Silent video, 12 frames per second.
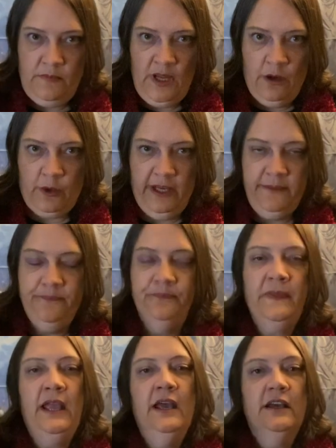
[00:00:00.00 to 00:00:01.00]
Okay?
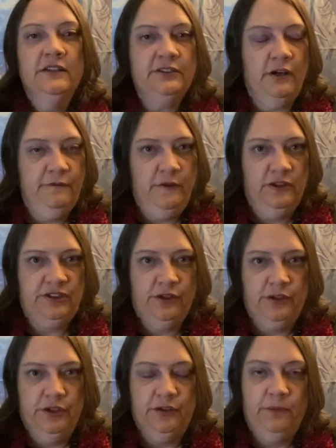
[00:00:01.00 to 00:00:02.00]
So far, so
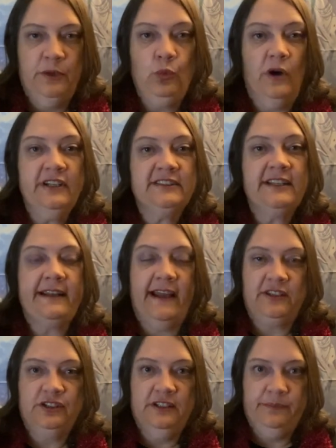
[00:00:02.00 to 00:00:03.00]
good. But what does that
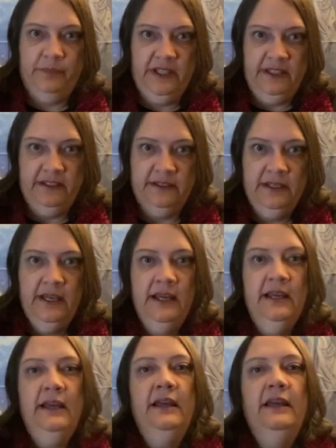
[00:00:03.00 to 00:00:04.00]
actually mean?
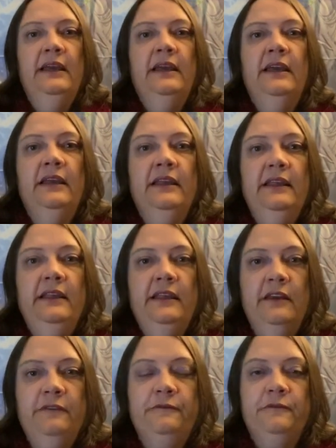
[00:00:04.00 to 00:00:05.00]

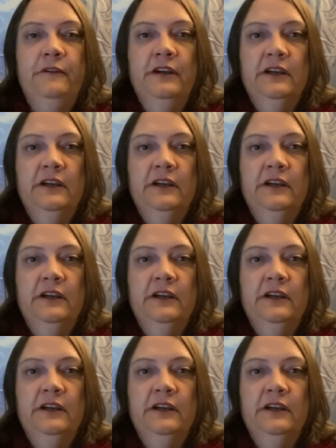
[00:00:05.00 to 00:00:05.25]
If